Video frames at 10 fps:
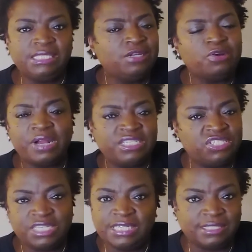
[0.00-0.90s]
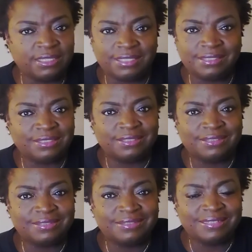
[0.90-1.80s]
is in Christ Jesus.
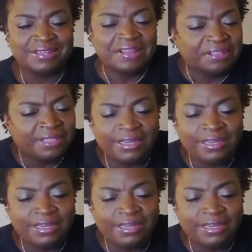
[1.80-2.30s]
The